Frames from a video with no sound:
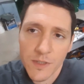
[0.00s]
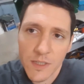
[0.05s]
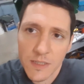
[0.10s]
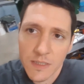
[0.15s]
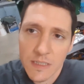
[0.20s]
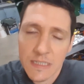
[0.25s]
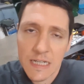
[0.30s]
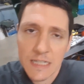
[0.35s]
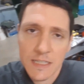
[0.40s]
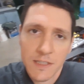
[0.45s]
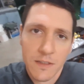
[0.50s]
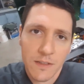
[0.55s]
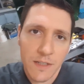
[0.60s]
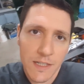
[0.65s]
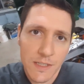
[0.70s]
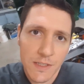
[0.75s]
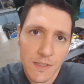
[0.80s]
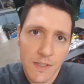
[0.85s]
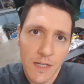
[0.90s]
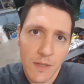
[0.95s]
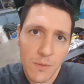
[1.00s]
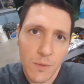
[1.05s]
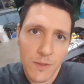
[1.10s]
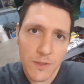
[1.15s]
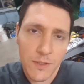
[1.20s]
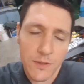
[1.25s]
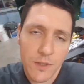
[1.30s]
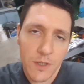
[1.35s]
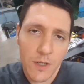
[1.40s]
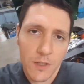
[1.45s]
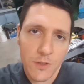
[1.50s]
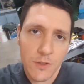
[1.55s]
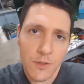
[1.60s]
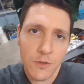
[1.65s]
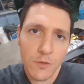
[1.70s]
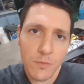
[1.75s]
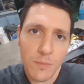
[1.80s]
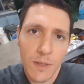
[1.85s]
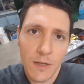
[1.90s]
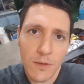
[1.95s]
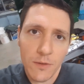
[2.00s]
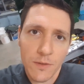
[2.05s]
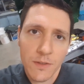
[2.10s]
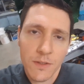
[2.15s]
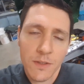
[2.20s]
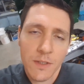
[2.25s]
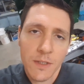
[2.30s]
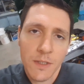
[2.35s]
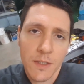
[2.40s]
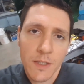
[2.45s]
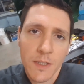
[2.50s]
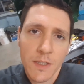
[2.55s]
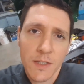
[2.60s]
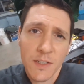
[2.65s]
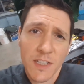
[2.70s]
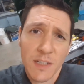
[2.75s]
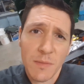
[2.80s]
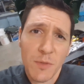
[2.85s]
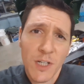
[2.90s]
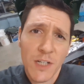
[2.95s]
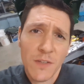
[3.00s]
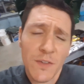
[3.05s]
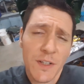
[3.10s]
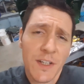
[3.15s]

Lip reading: is the next class that I want to talk to you about. Somewhat of a